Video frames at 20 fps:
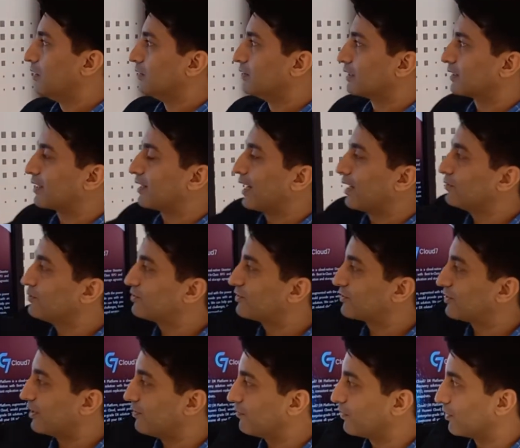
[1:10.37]
the
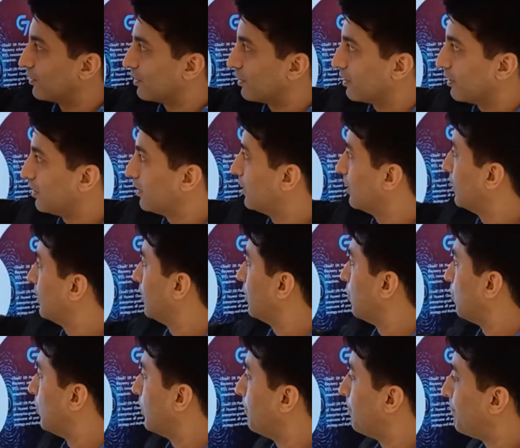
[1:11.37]

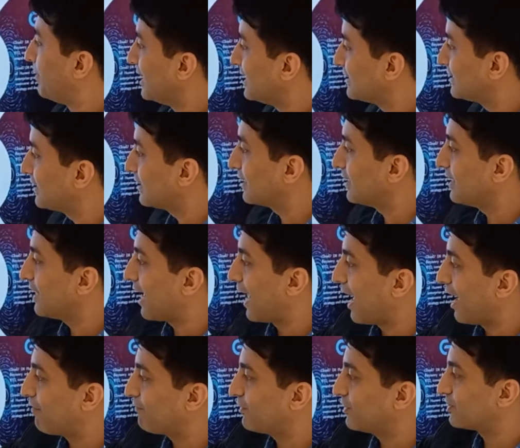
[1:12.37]
Cloud7 will basically
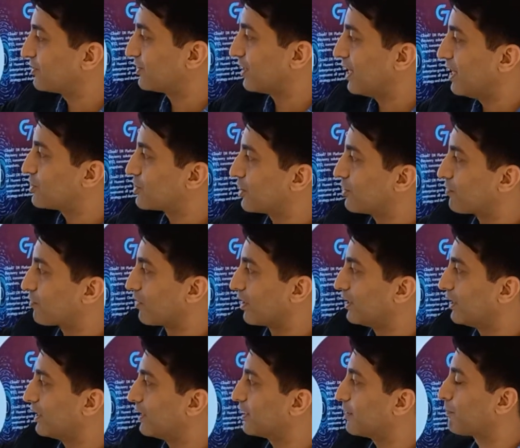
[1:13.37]
have its agent
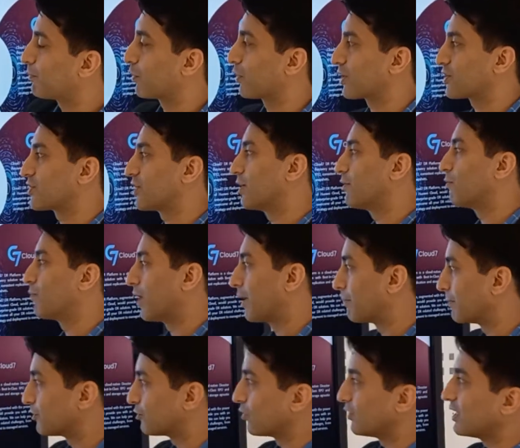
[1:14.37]
running in the production
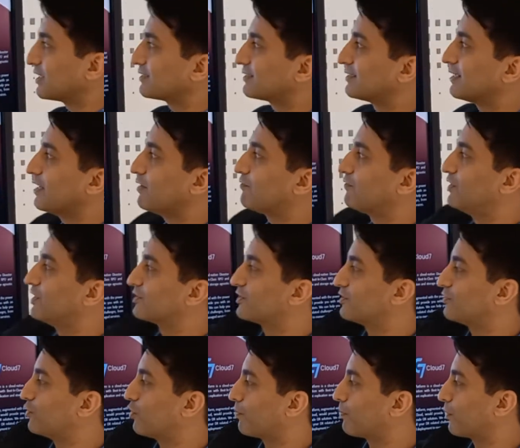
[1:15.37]
environment. So let's say if this
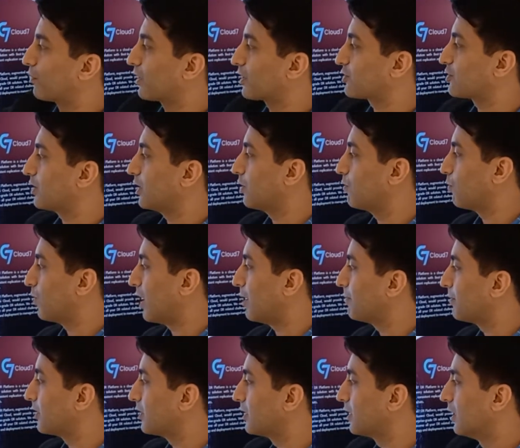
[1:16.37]
is your production
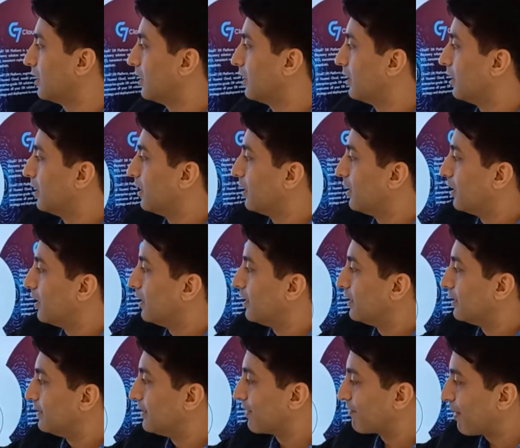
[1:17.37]
environment,
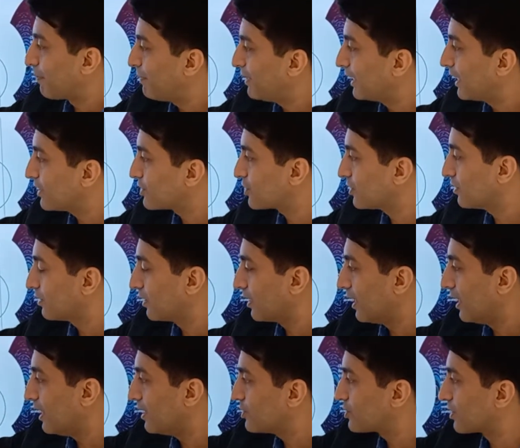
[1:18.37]
the replication
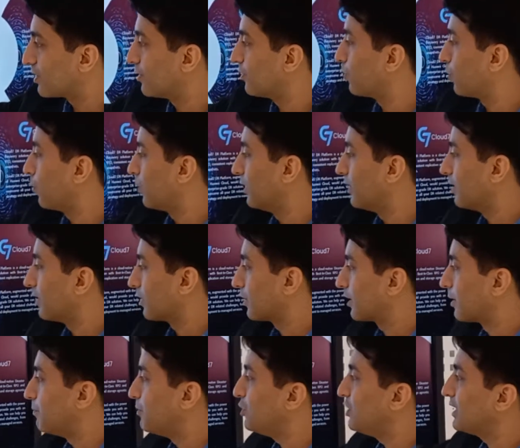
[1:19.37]
agent will
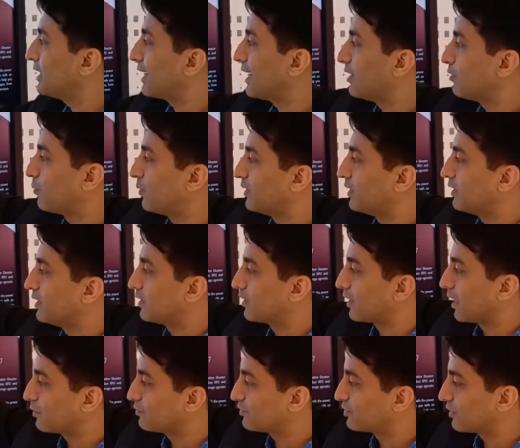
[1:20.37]
communicate with the
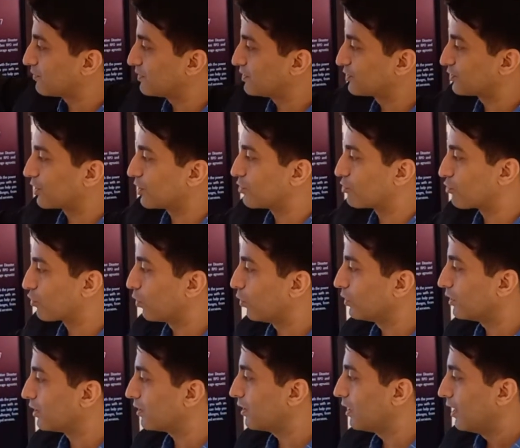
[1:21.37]
Cloud7's
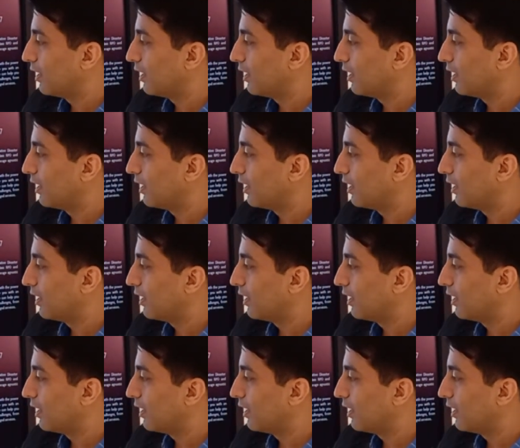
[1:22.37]
controller,